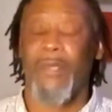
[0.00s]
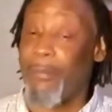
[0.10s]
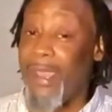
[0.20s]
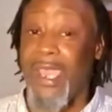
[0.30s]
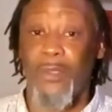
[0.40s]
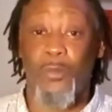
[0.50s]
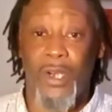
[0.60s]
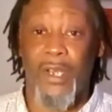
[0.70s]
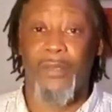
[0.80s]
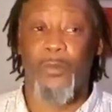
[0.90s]
the main
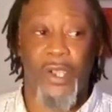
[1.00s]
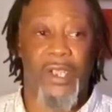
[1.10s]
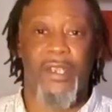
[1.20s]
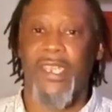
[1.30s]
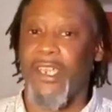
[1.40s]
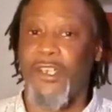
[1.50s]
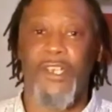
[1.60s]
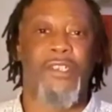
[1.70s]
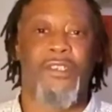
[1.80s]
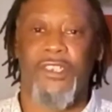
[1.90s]
one, where he
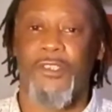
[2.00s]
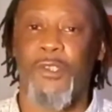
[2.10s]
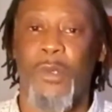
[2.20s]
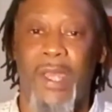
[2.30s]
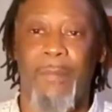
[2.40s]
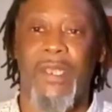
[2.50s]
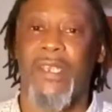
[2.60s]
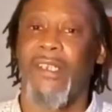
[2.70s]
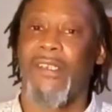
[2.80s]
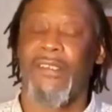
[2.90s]
couldn't just do that
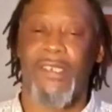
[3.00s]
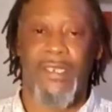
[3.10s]
because